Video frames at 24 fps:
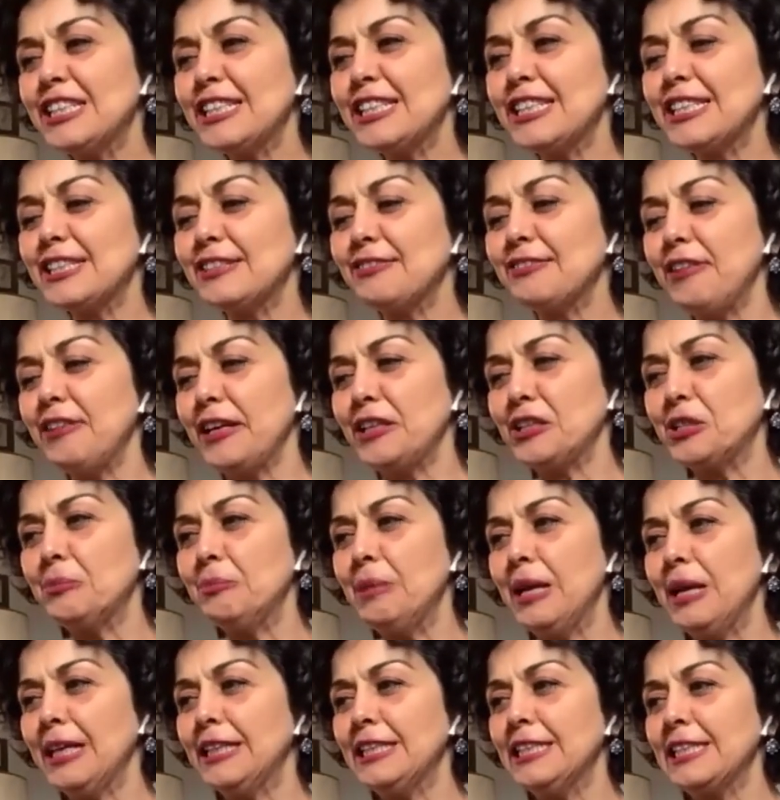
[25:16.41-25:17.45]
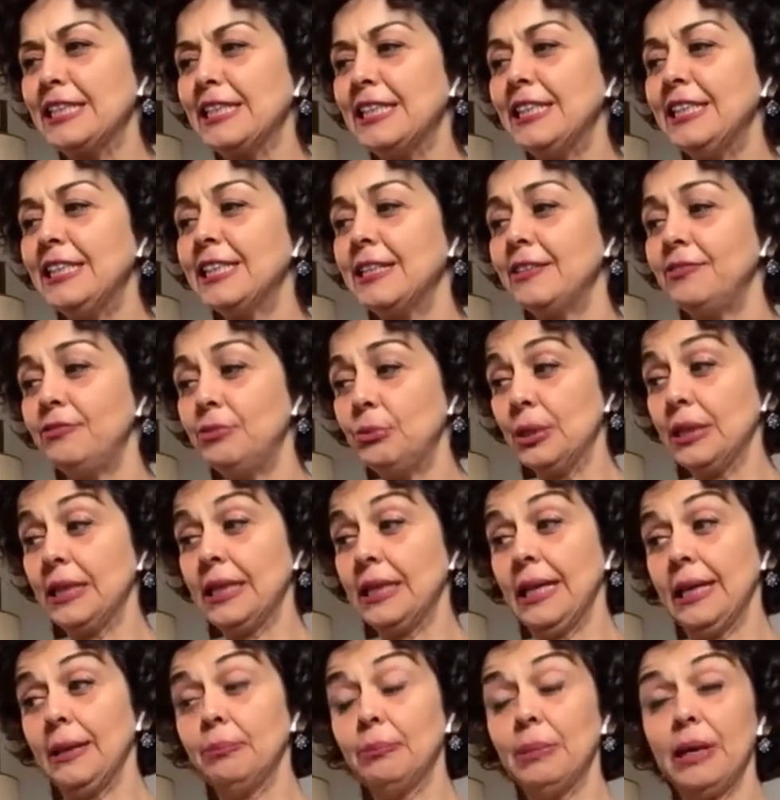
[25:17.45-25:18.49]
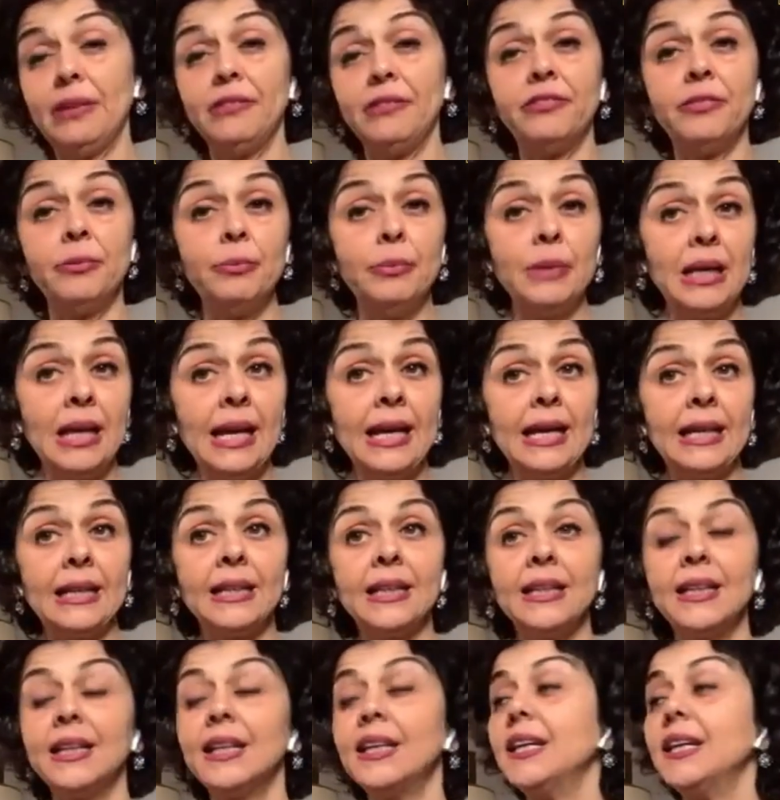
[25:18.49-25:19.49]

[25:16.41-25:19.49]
this is a fashion magazine, and everyone came back from Milan,